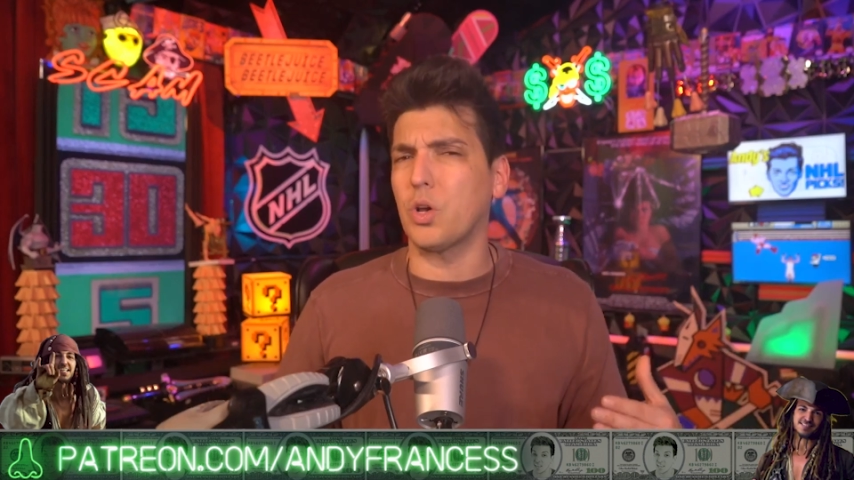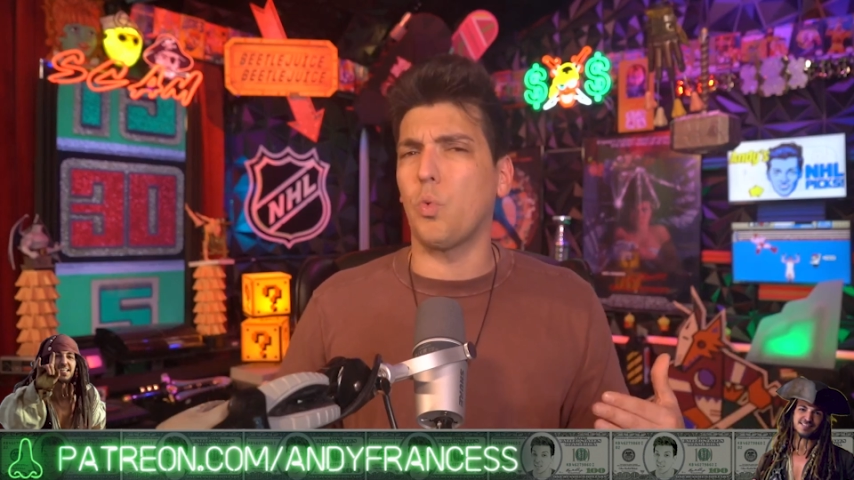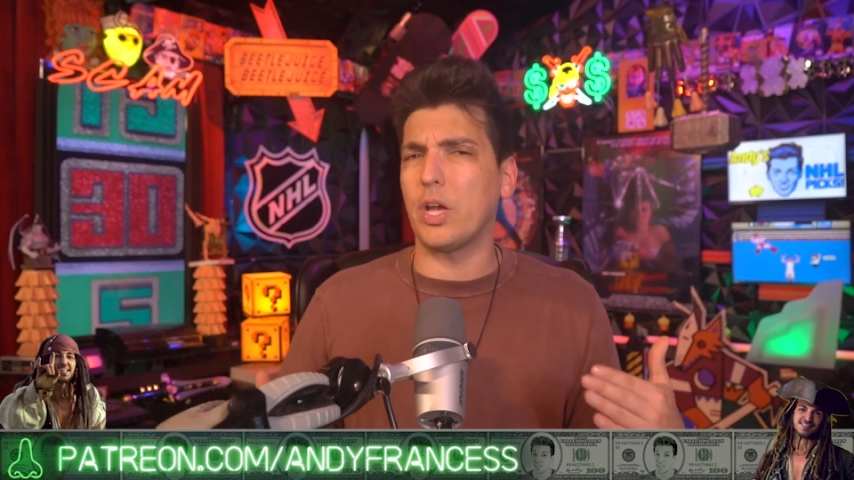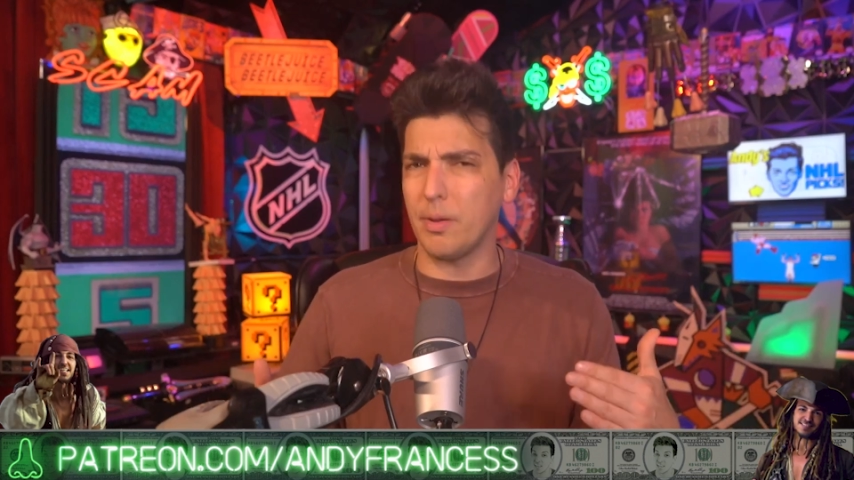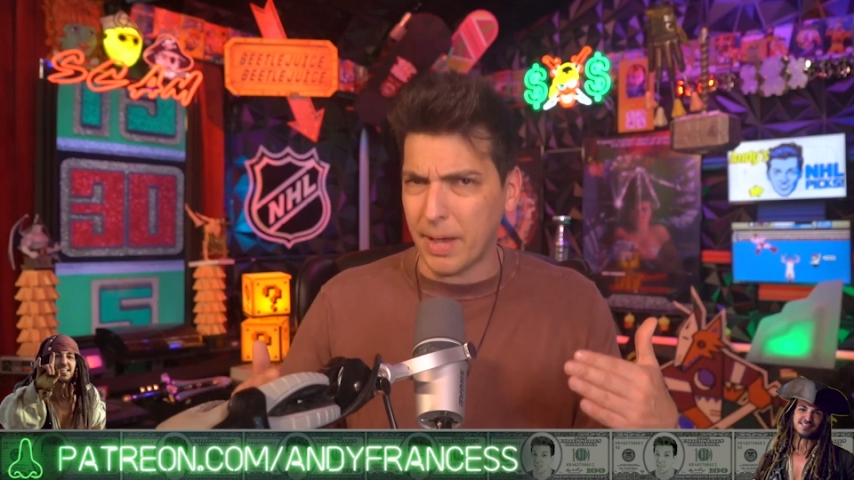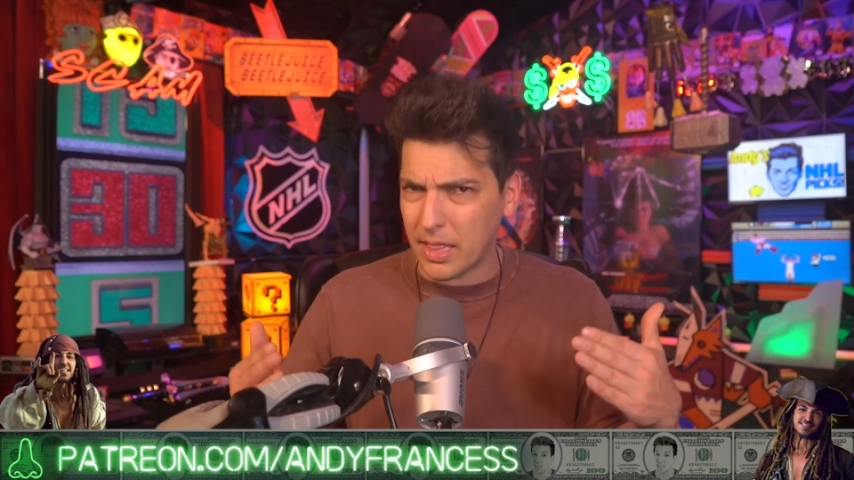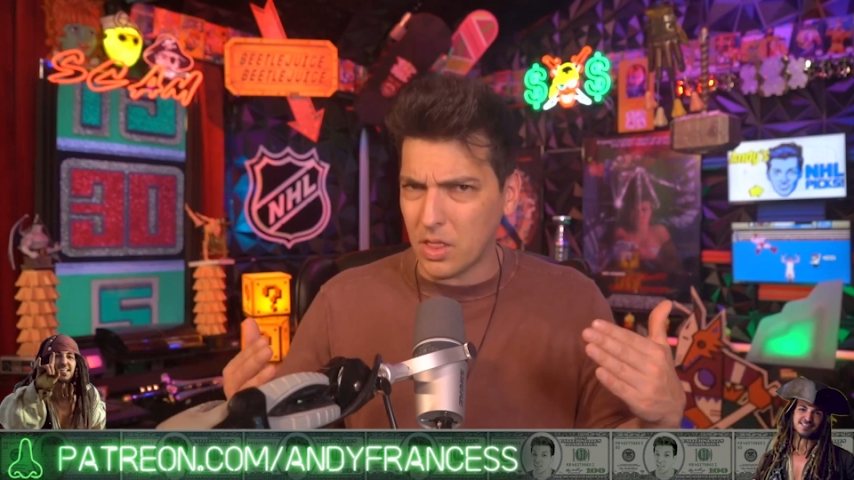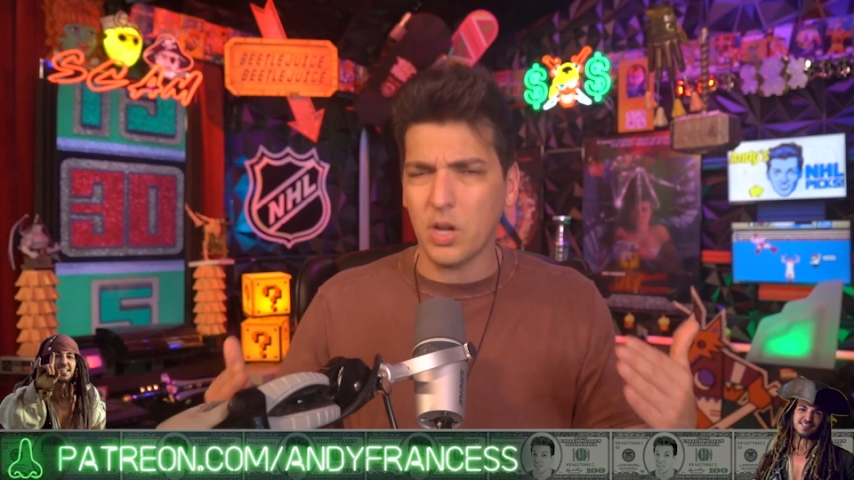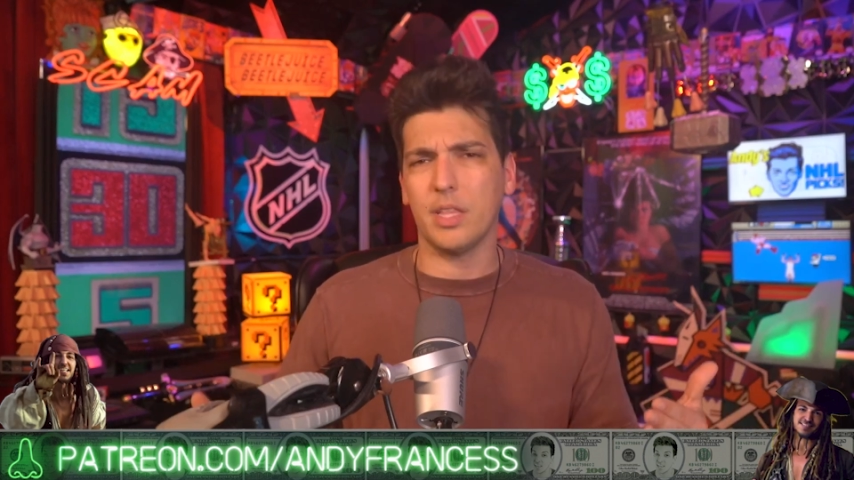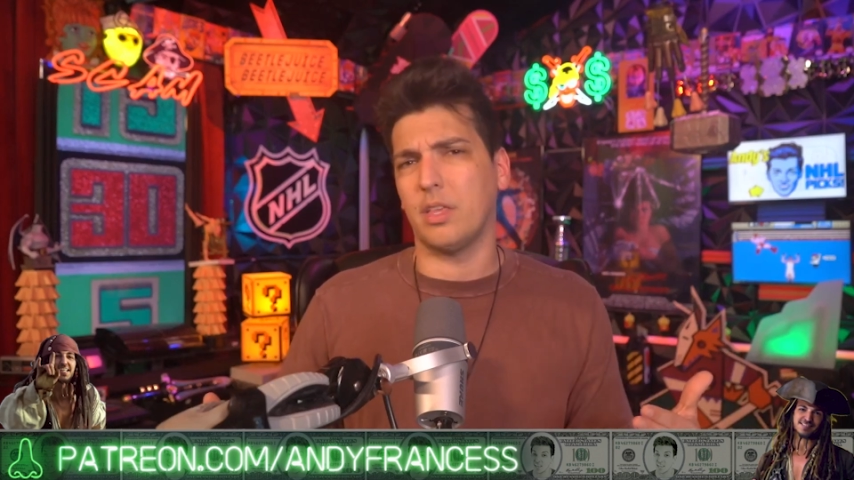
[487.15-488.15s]
So while you may
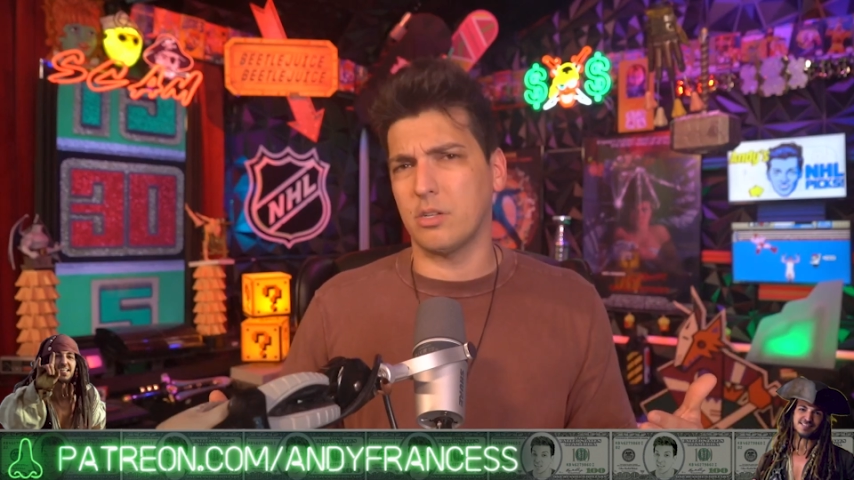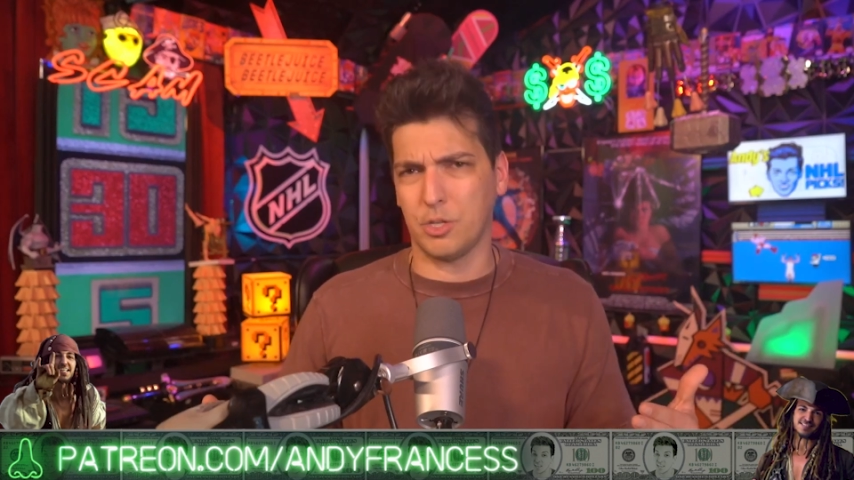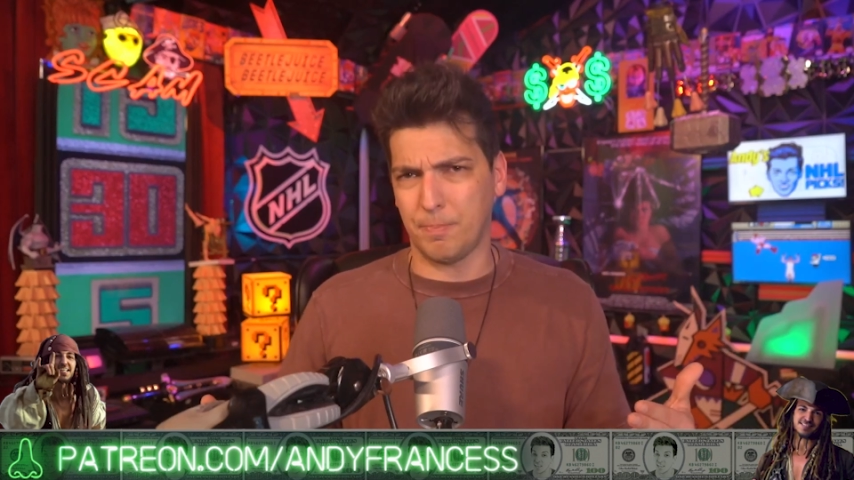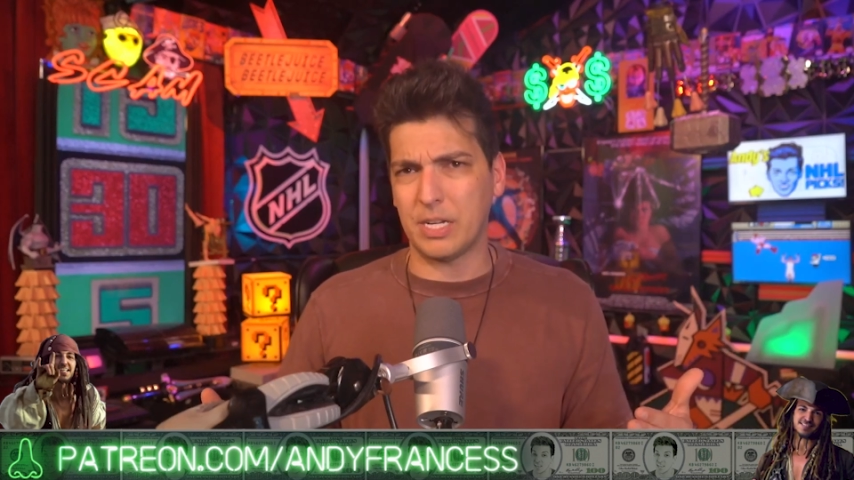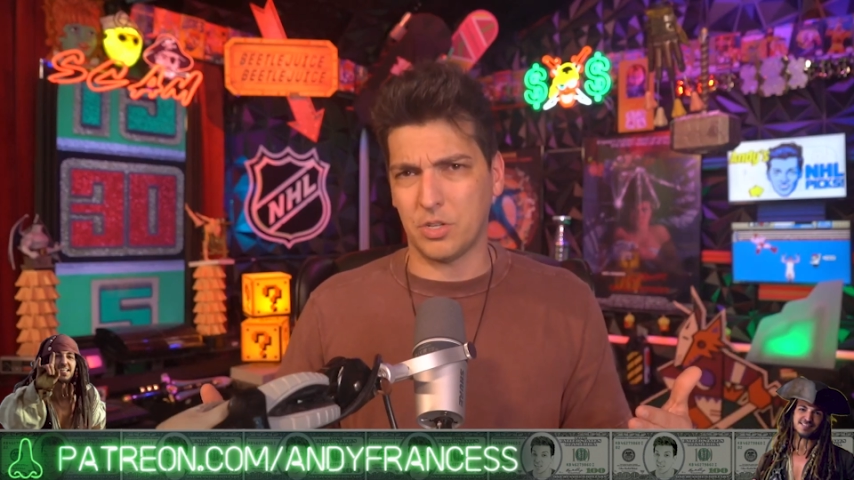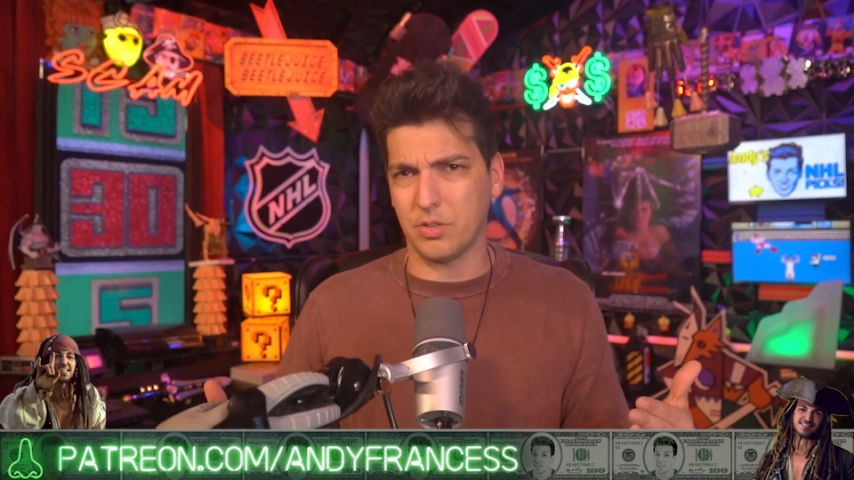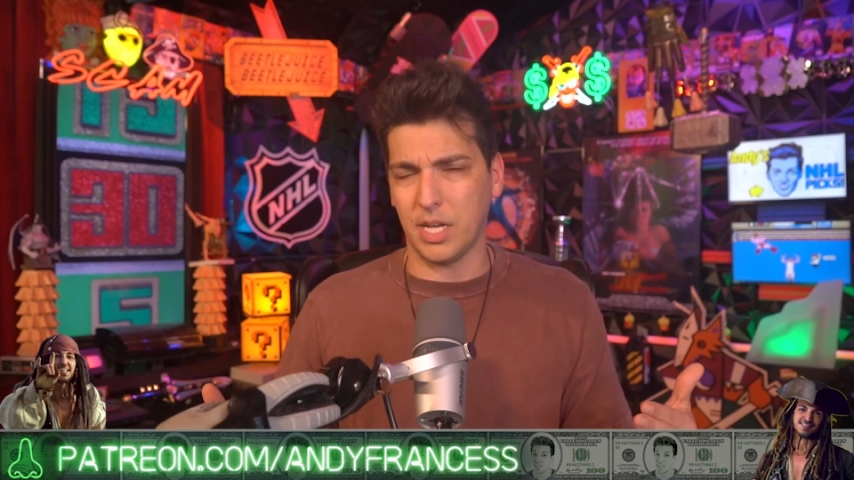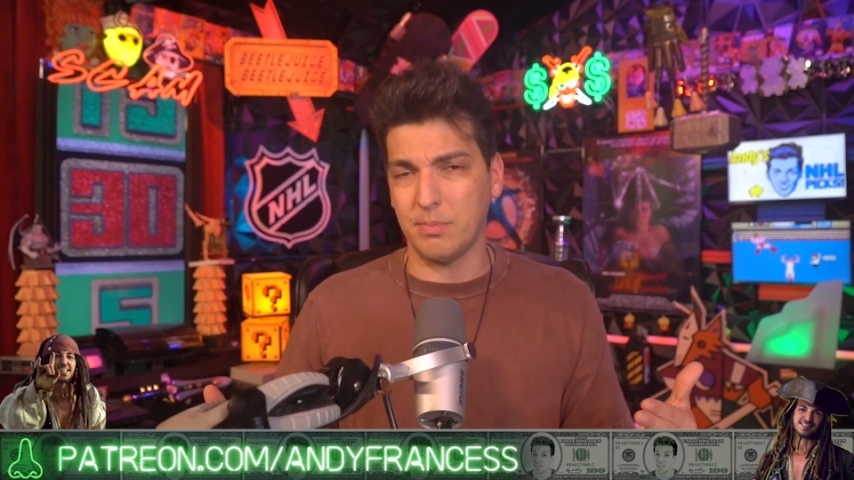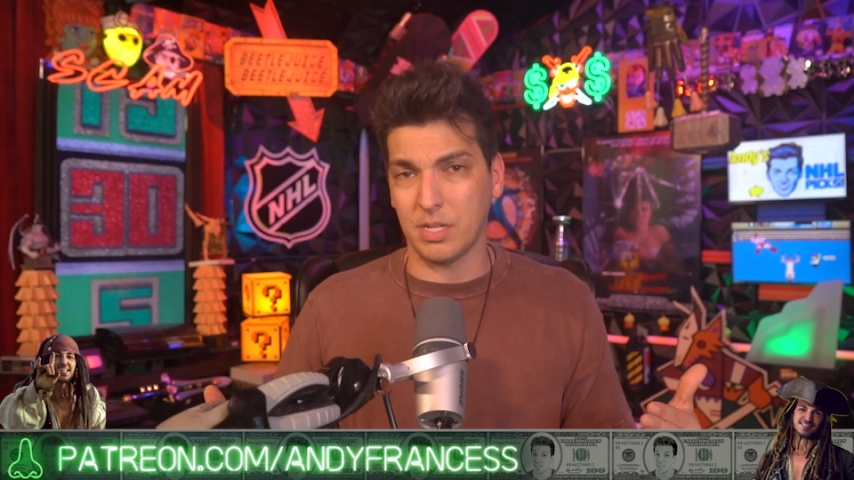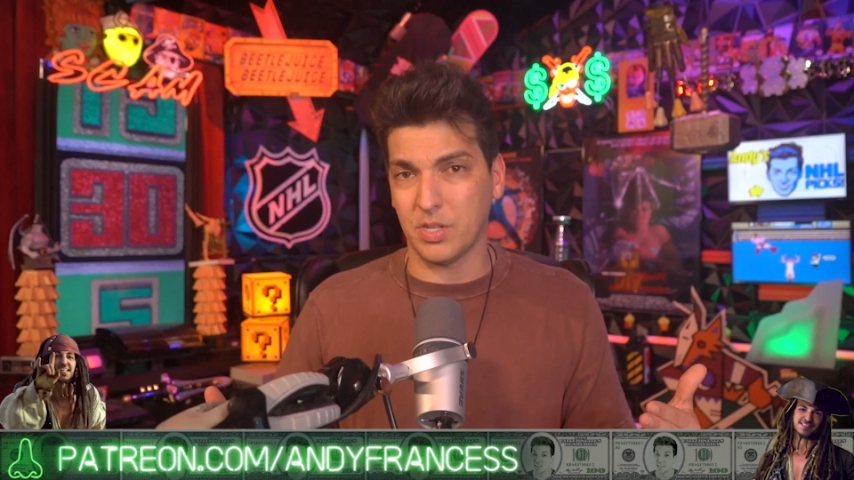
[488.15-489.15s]
look at their special
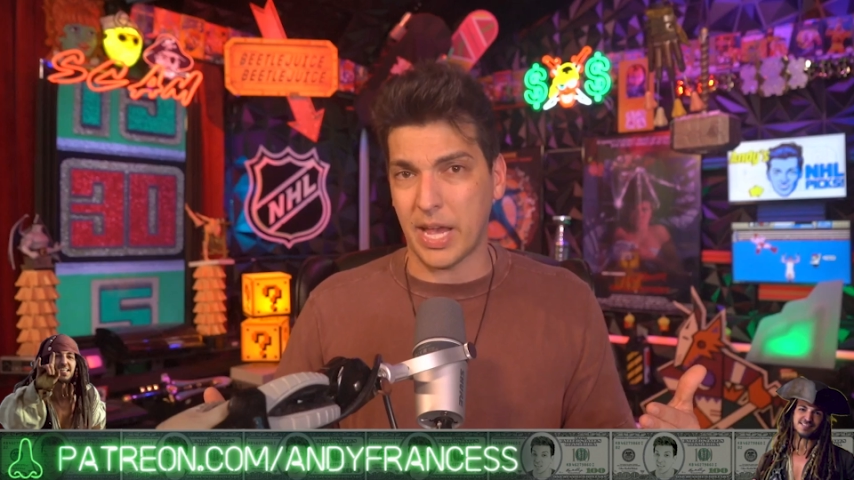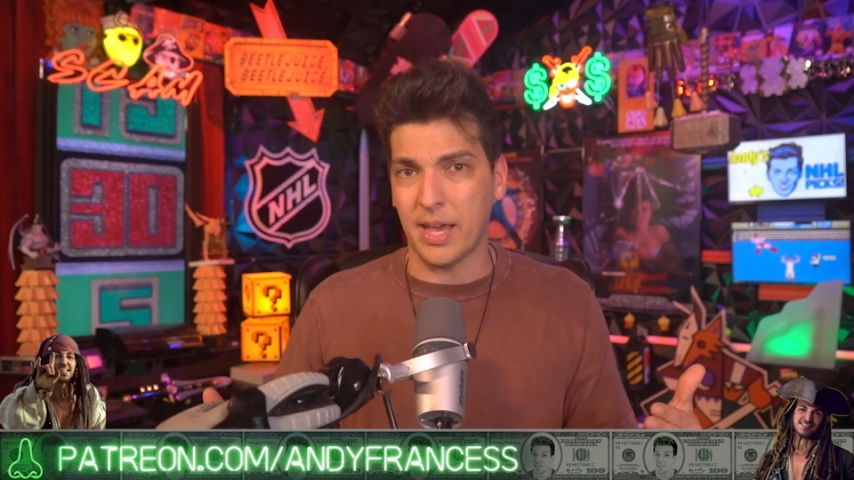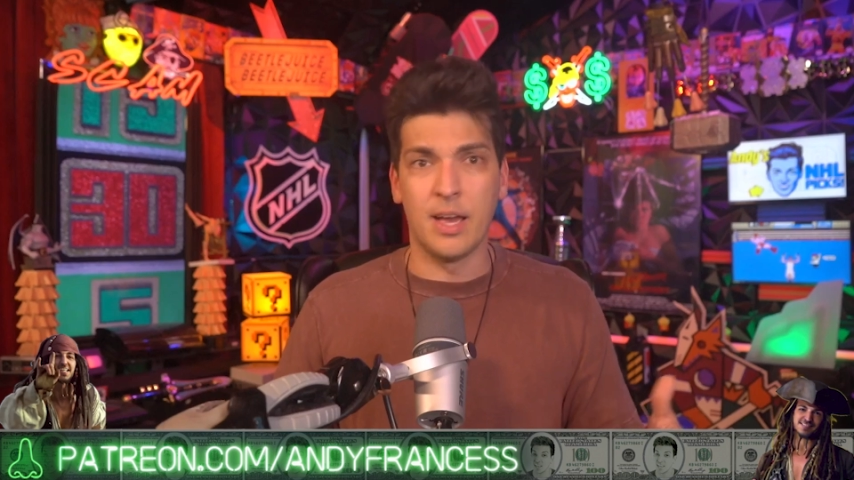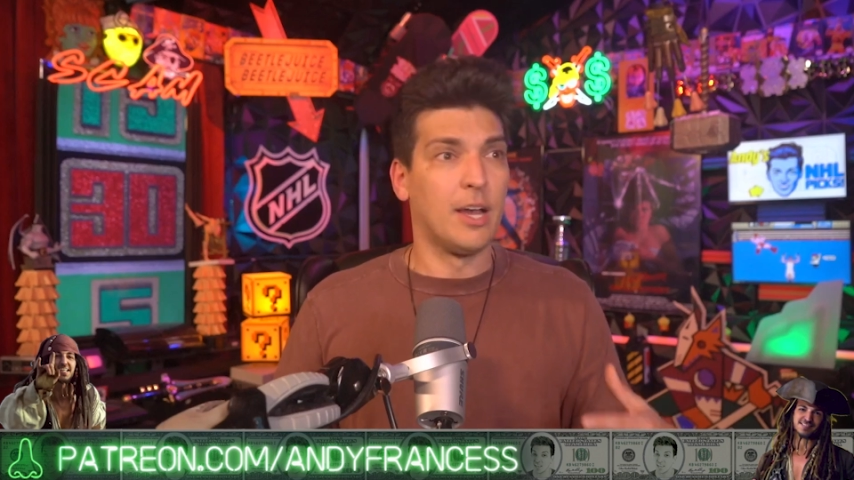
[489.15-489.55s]
teams and say,